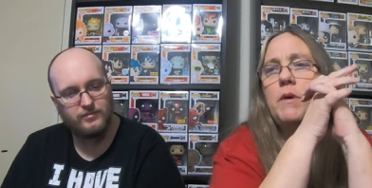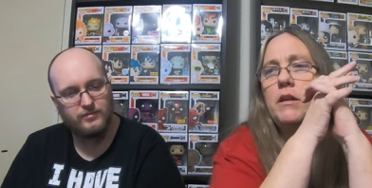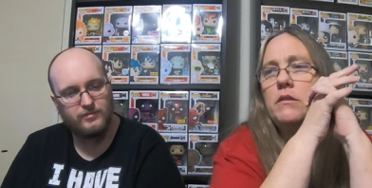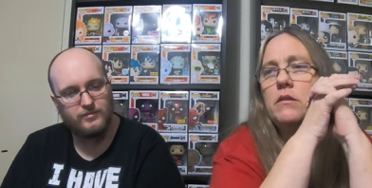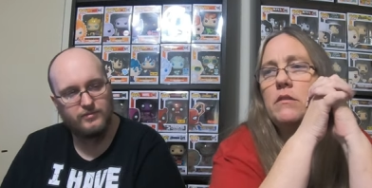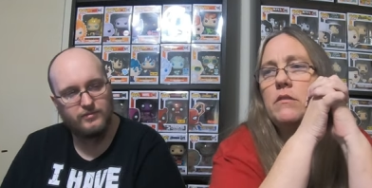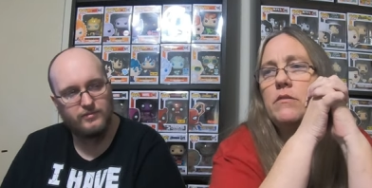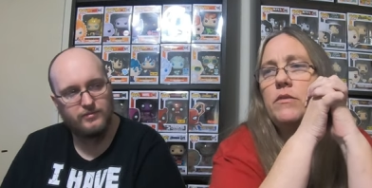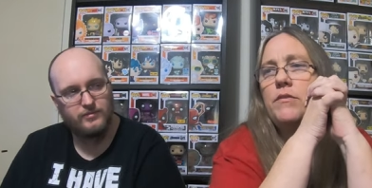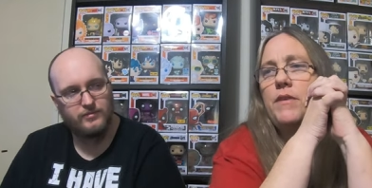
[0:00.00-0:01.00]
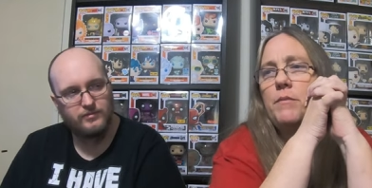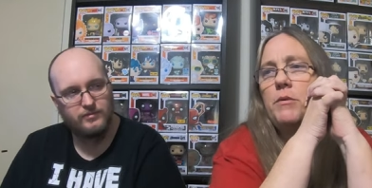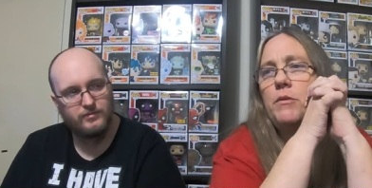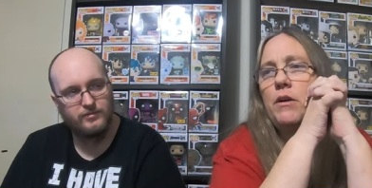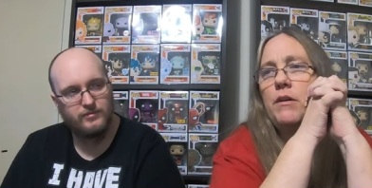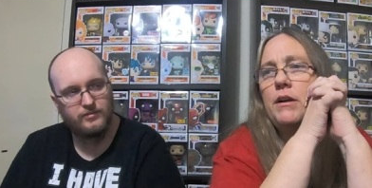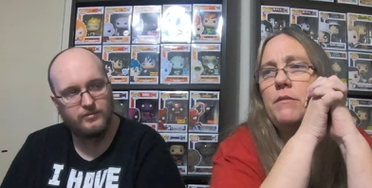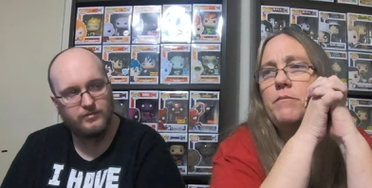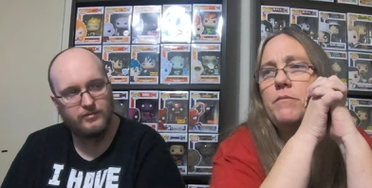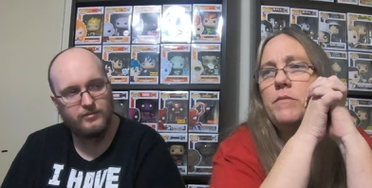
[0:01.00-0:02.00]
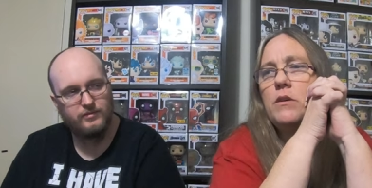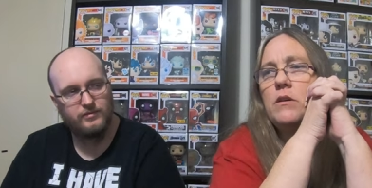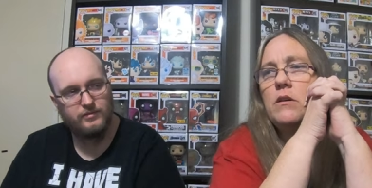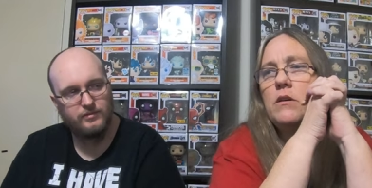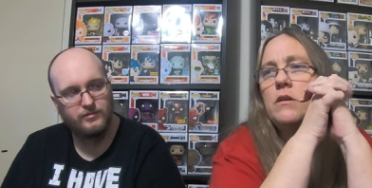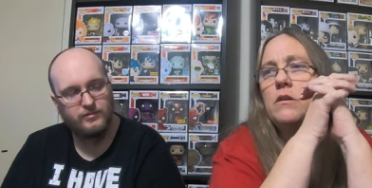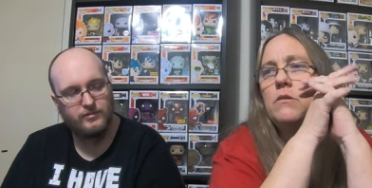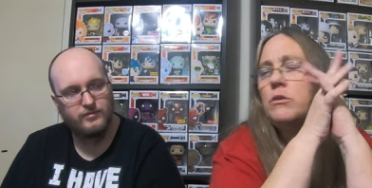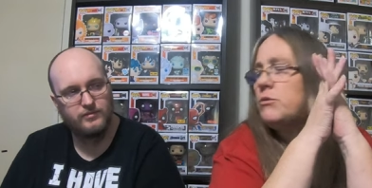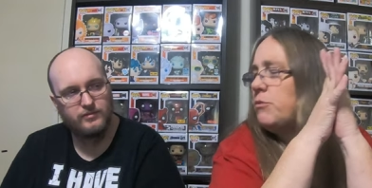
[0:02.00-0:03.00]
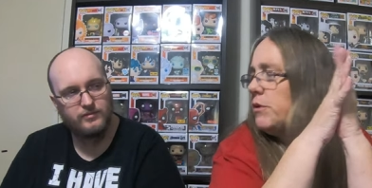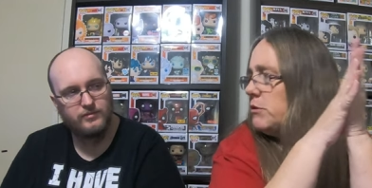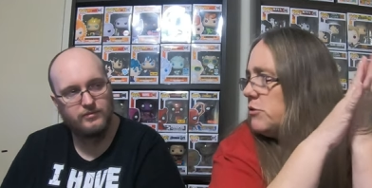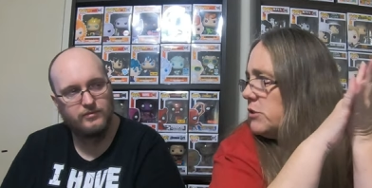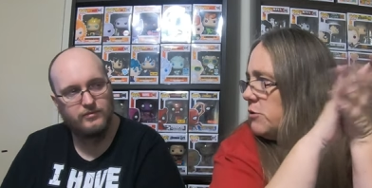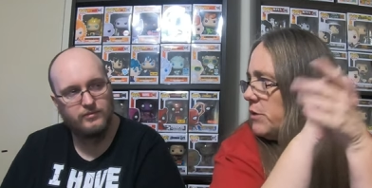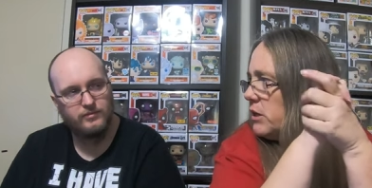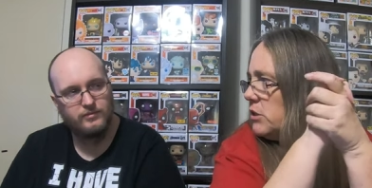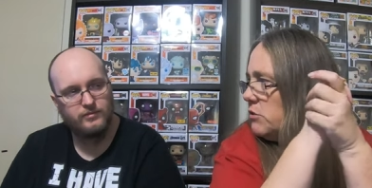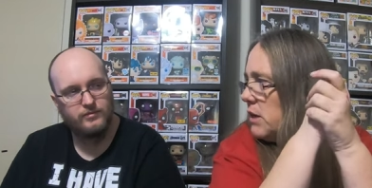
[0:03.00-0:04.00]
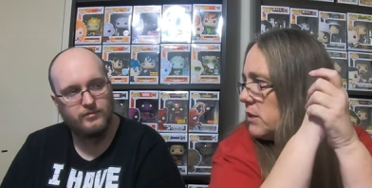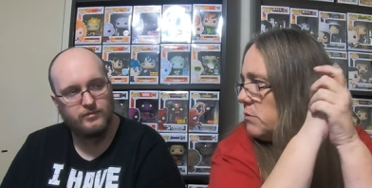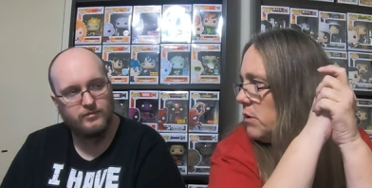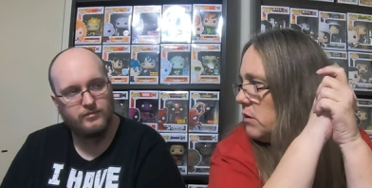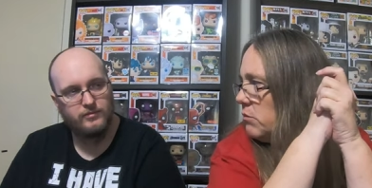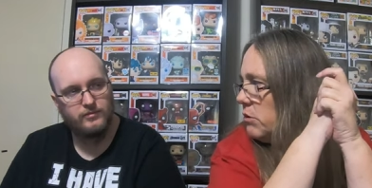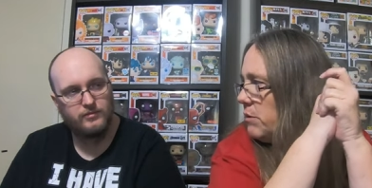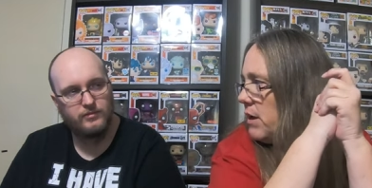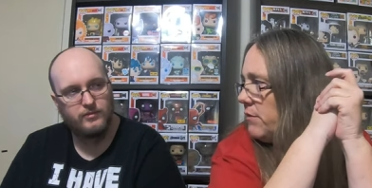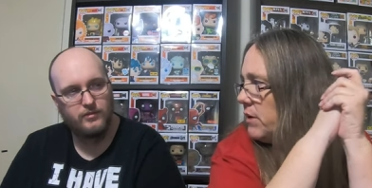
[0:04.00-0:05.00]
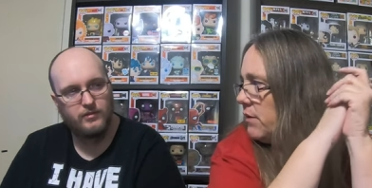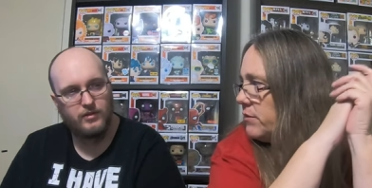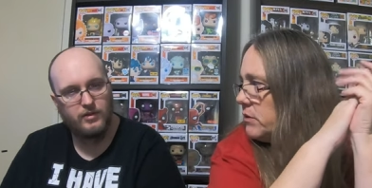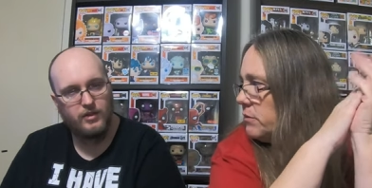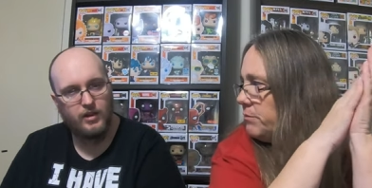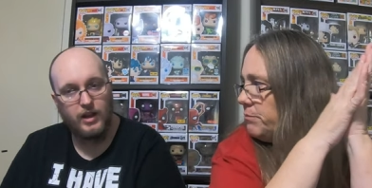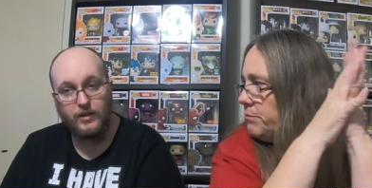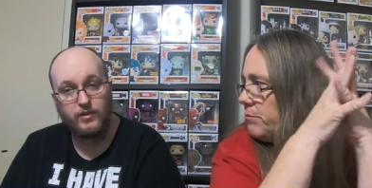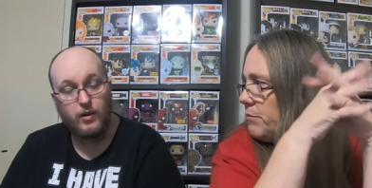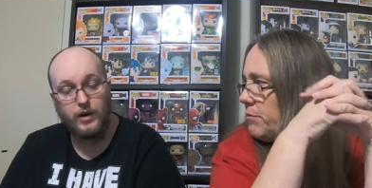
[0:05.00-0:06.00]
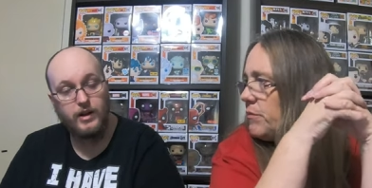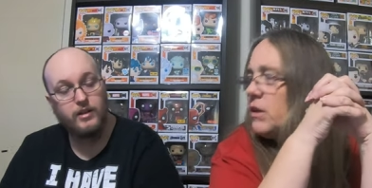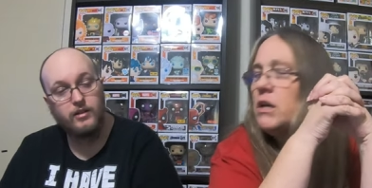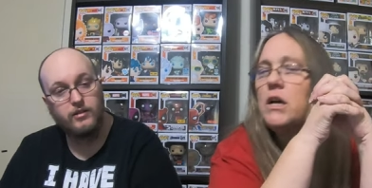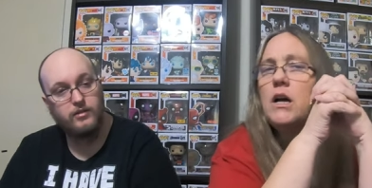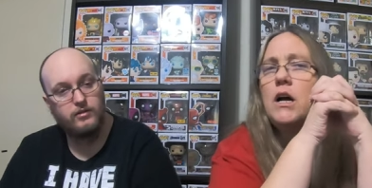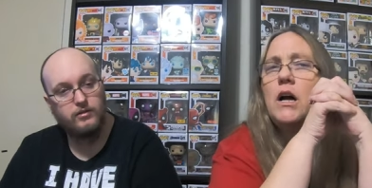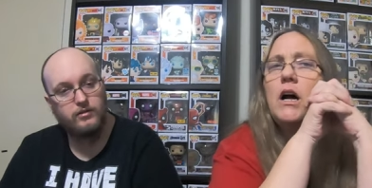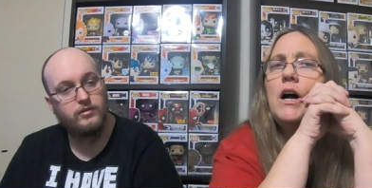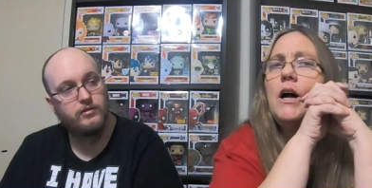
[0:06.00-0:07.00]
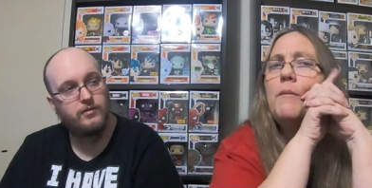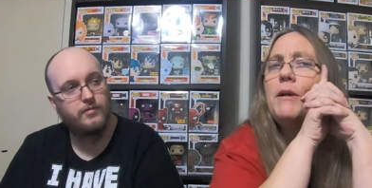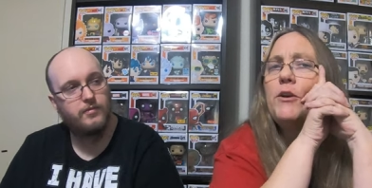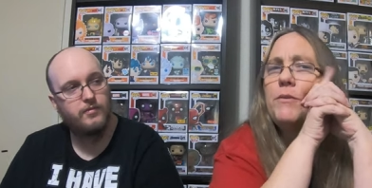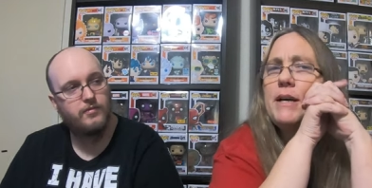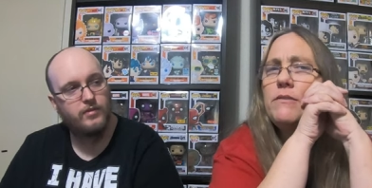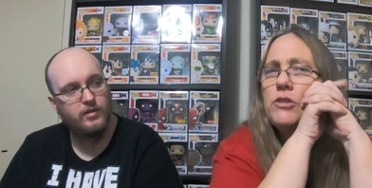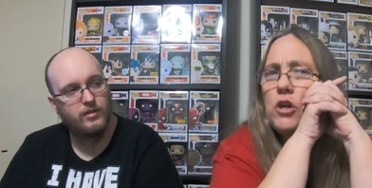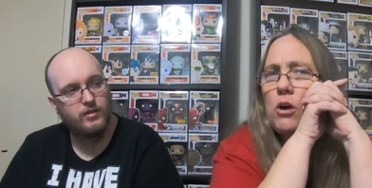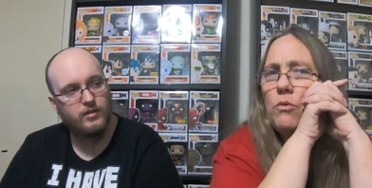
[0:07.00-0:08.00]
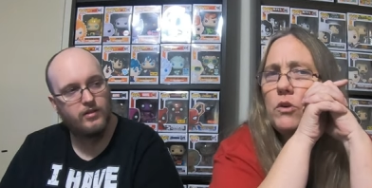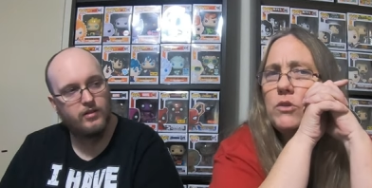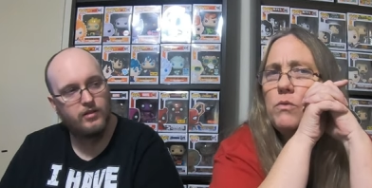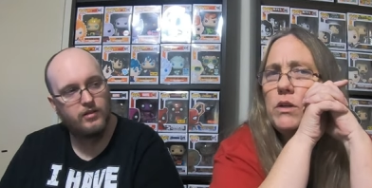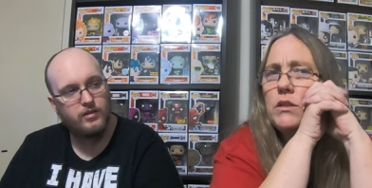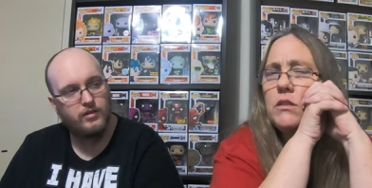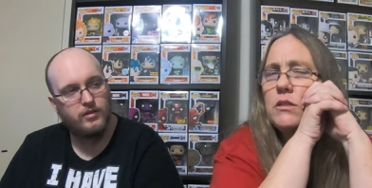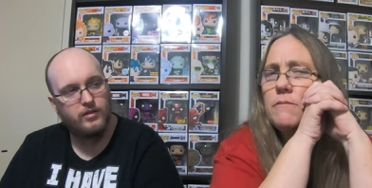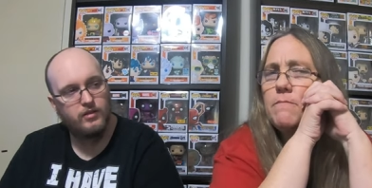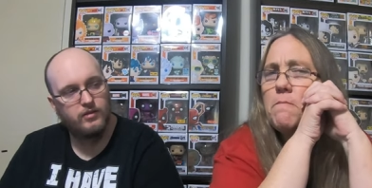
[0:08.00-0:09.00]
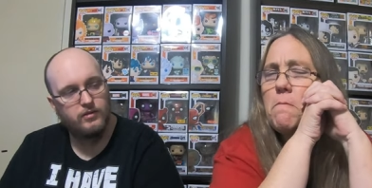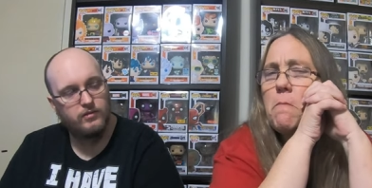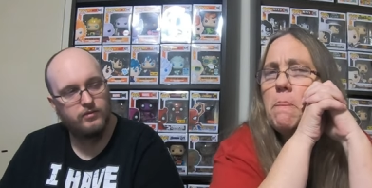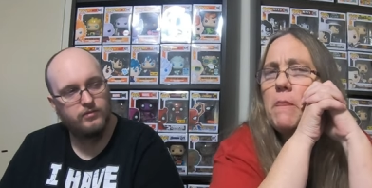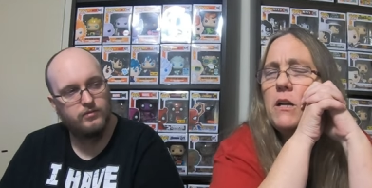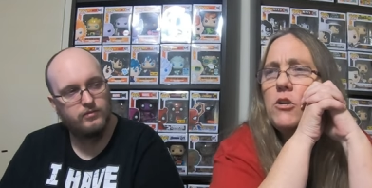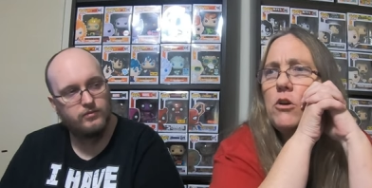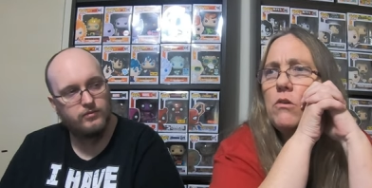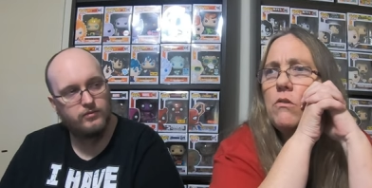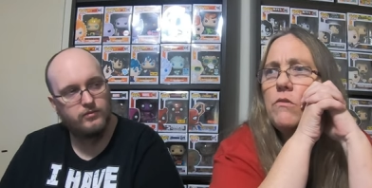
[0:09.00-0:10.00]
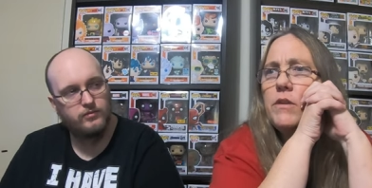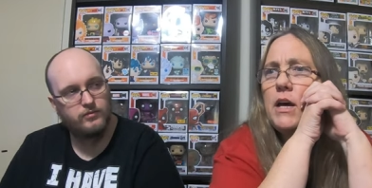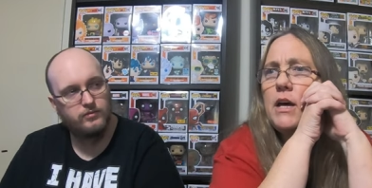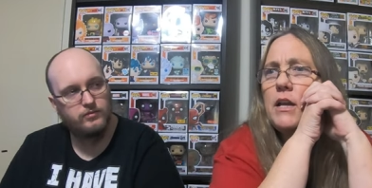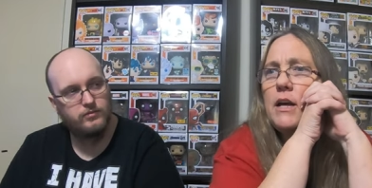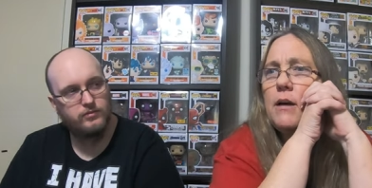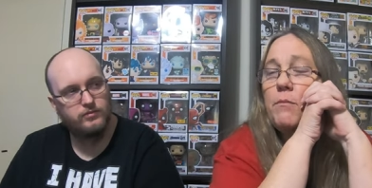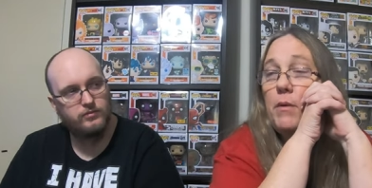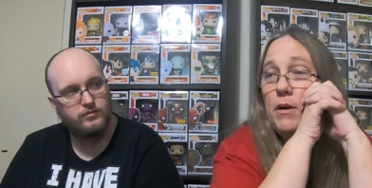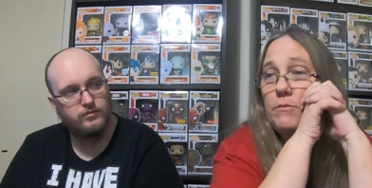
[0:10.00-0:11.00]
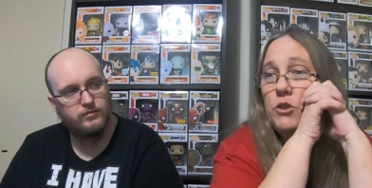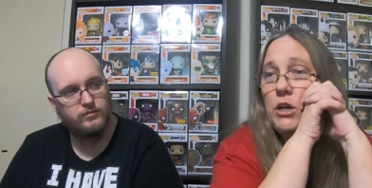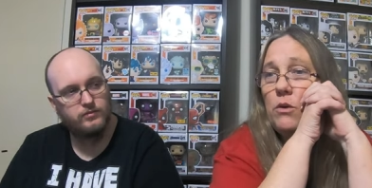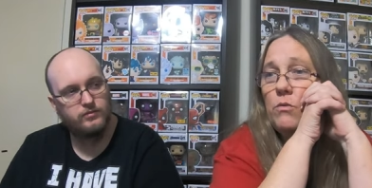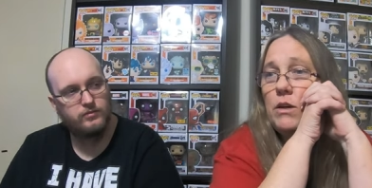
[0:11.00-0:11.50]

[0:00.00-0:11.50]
Speaker 1: month for February, which, which ones are we going to do next month? What do we have left? I
Speaker 2: have no idea.
Speaker 1: Um, I know we have Star Wars ones. I know that I have Bombshell